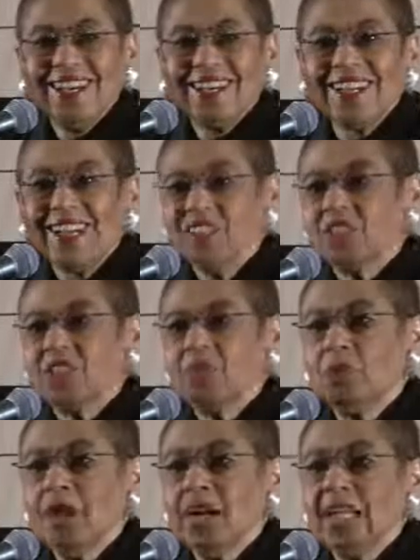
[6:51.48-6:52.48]
a
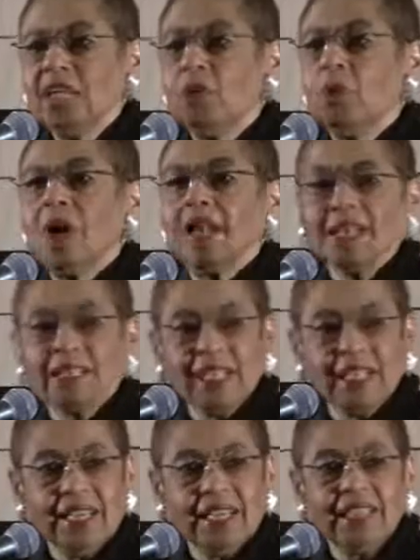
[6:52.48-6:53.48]
country where
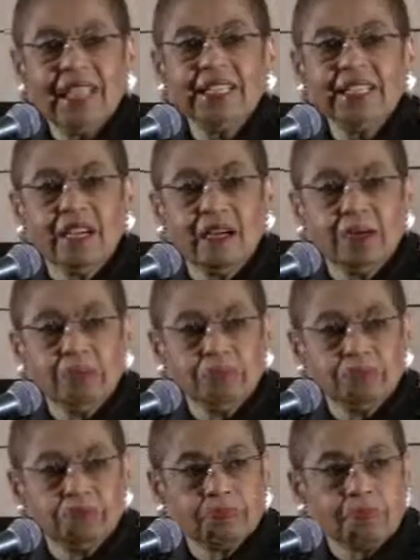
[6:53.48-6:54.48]
equality in
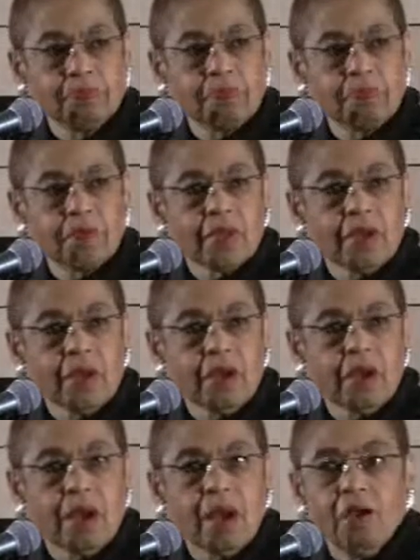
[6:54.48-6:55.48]
income
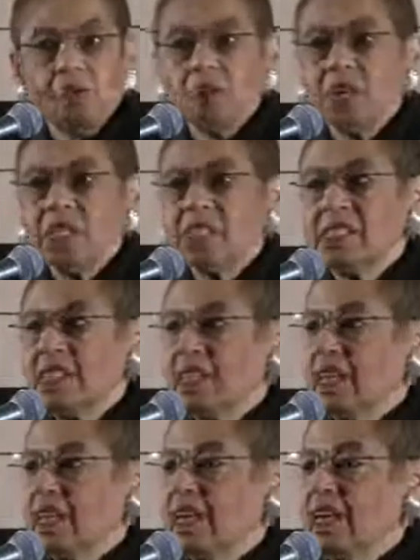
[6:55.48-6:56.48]
uh, was
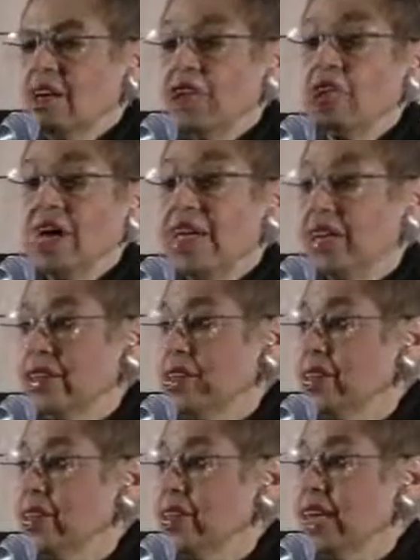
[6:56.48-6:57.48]

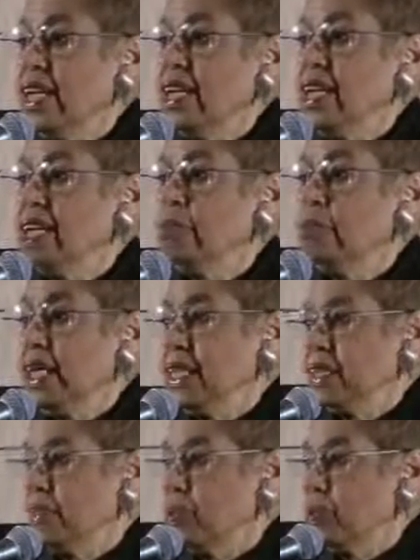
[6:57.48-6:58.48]
greater than any
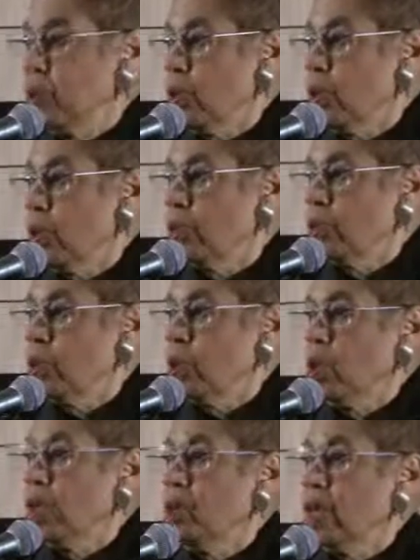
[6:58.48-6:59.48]
place of the world in the
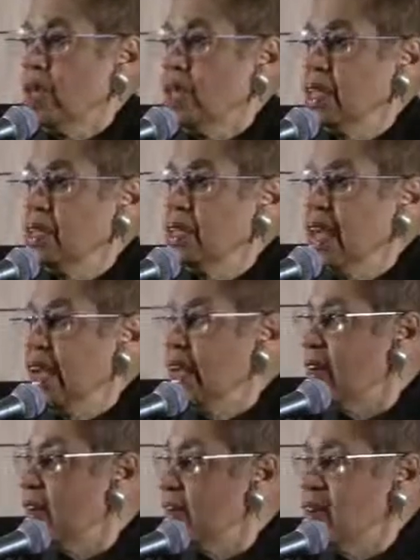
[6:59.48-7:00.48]
world where it is
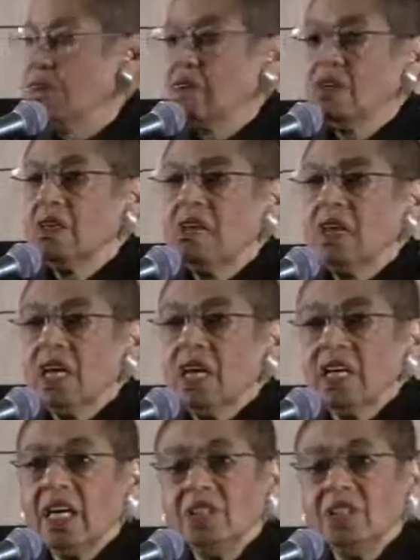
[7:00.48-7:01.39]
now a